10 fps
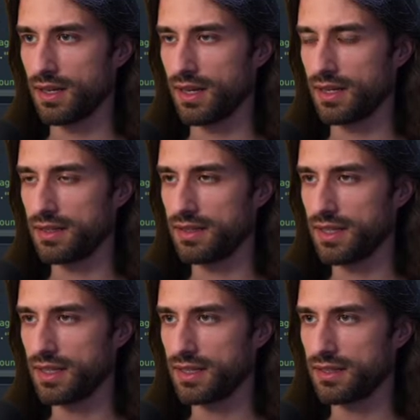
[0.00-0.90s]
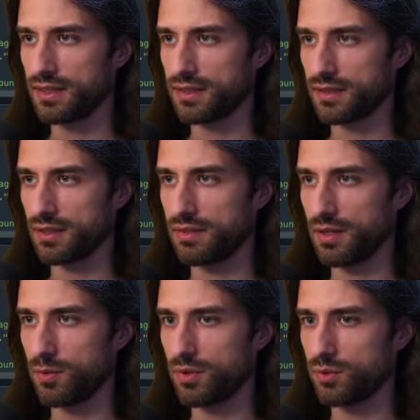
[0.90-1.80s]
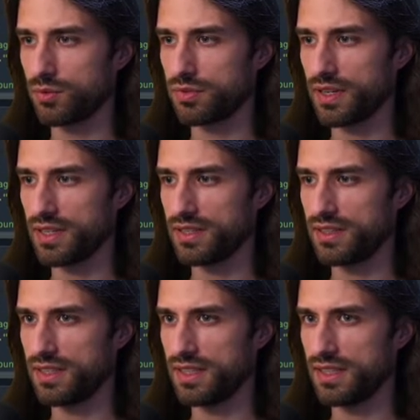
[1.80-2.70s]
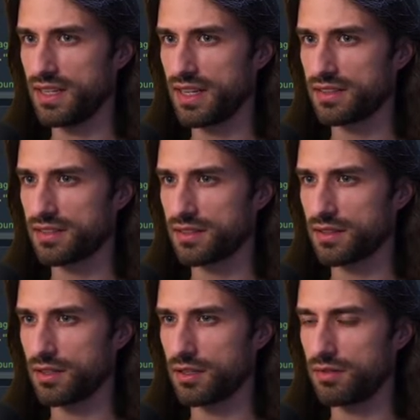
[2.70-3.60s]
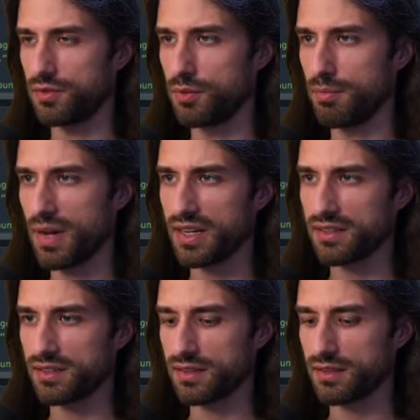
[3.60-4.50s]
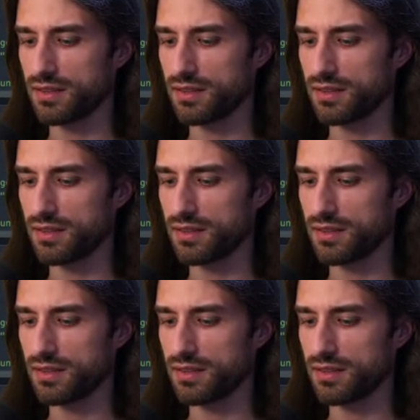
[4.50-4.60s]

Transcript: And then, so if I want to find the index of the max,